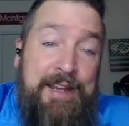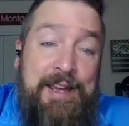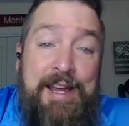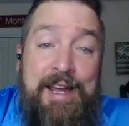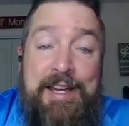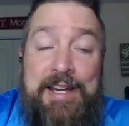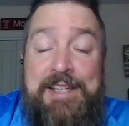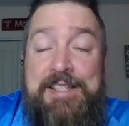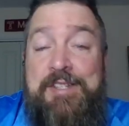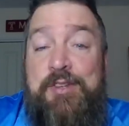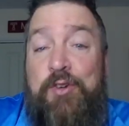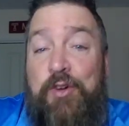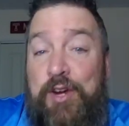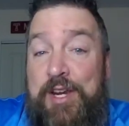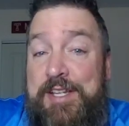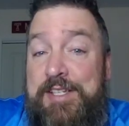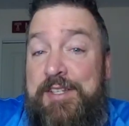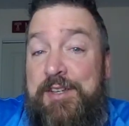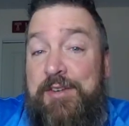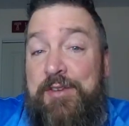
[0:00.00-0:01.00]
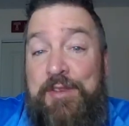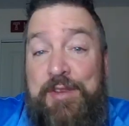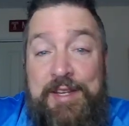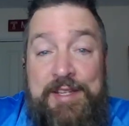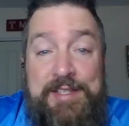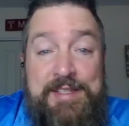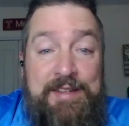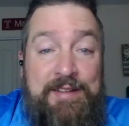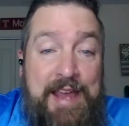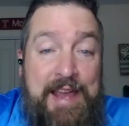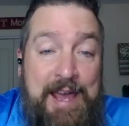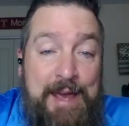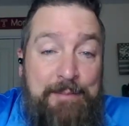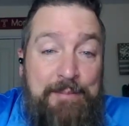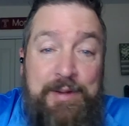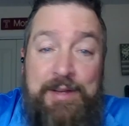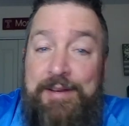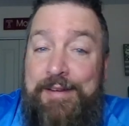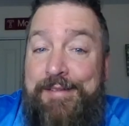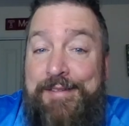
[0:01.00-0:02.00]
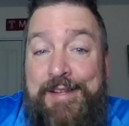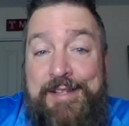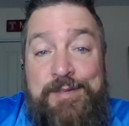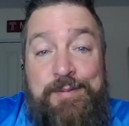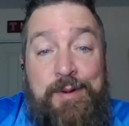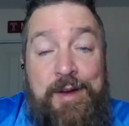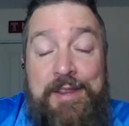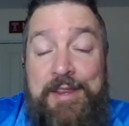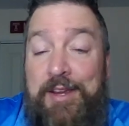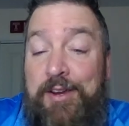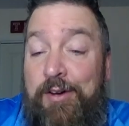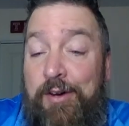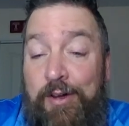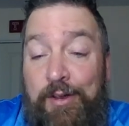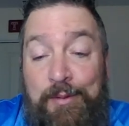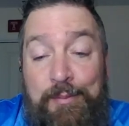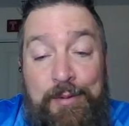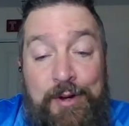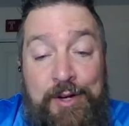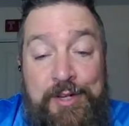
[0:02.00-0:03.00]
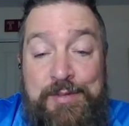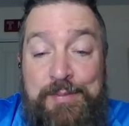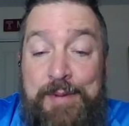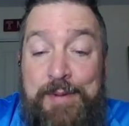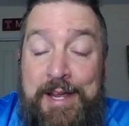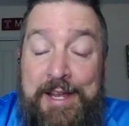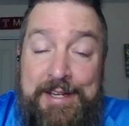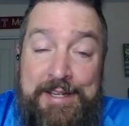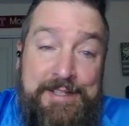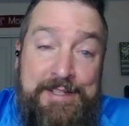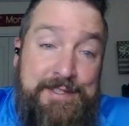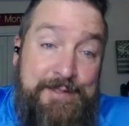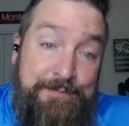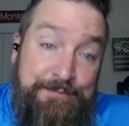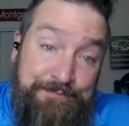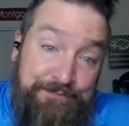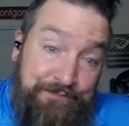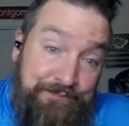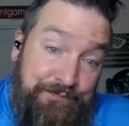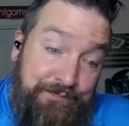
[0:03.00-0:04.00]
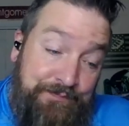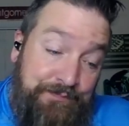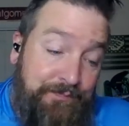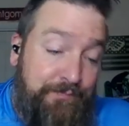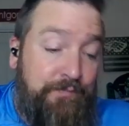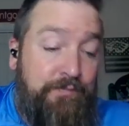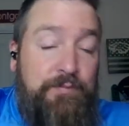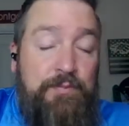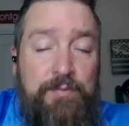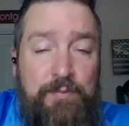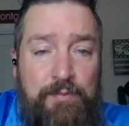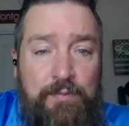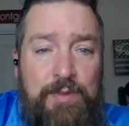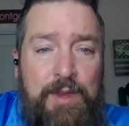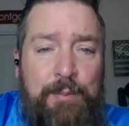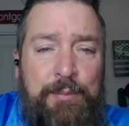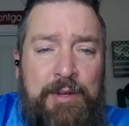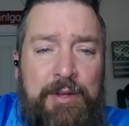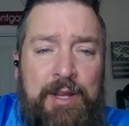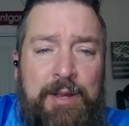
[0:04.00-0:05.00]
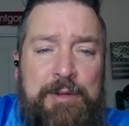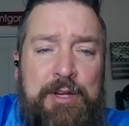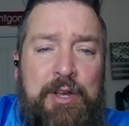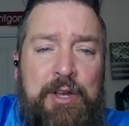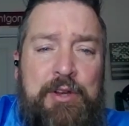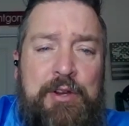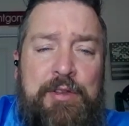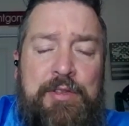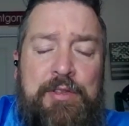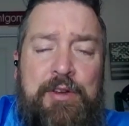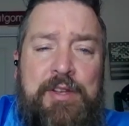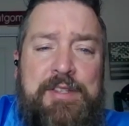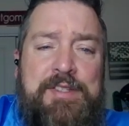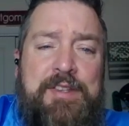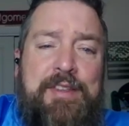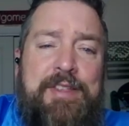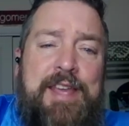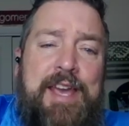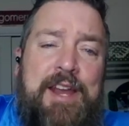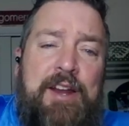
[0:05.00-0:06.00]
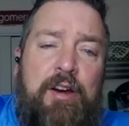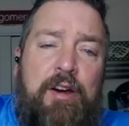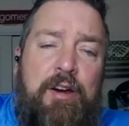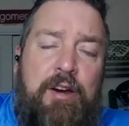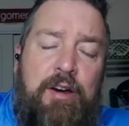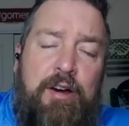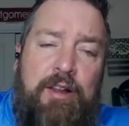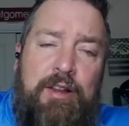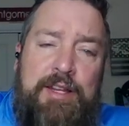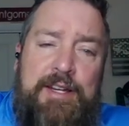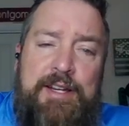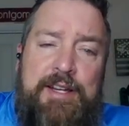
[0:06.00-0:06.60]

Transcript: I guess crazier things had happened. That's why they call it March Madness. But let me know your thoughts on that, all in